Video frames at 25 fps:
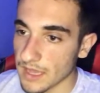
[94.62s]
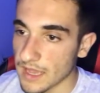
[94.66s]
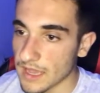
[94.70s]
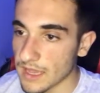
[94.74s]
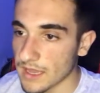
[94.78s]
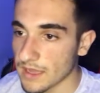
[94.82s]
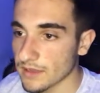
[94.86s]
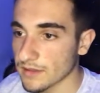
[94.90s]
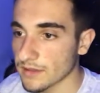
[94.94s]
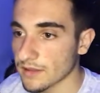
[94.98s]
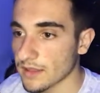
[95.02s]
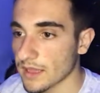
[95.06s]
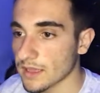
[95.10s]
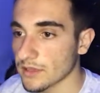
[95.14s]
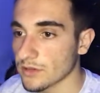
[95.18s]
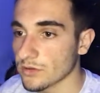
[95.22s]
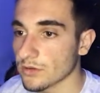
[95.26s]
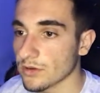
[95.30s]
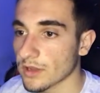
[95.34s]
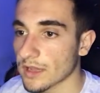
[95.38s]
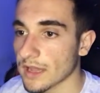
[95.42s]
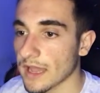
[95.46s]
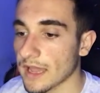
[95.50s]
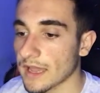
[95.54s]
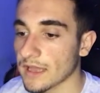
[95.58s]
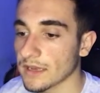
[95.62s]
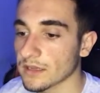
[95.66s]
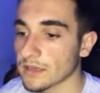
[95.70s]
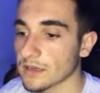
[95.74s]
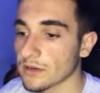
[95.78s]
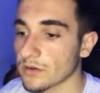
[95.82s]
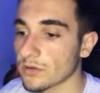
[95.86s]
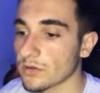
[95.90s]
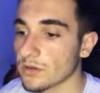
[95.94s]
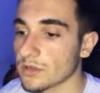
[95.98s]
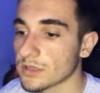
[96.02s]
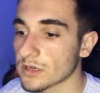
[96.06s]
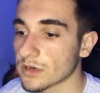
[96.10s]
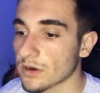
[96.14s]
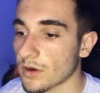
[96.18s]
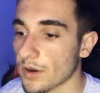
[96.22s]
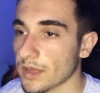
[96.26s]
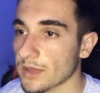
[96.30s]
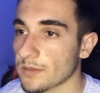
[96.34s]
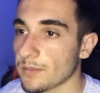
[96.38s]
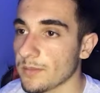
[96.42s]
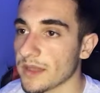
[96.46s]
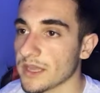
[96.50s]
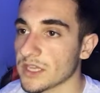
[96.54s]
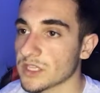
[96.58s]
and then you can
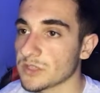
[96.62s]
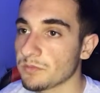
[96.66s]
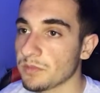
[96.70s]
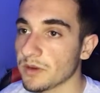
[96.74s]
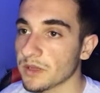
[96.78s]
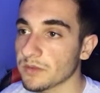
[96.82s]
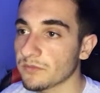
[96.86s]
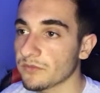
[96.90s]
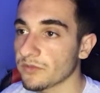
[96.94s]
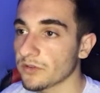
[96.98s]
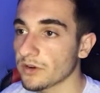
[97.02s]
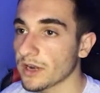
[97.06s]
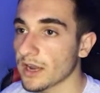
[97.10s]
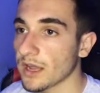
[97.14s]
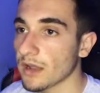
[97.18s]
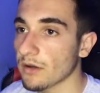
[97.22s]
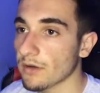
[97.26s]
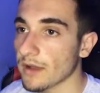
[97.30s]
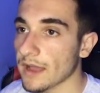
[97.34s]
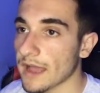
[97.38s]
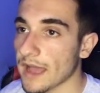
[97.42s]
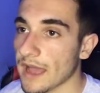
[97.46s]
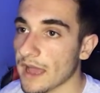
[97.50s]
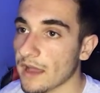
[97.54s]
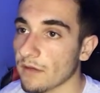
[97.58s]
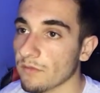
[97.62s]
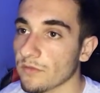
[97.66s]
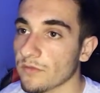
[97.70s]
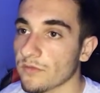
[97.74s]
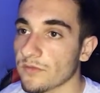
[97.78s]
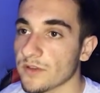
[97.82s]
create page but for now I have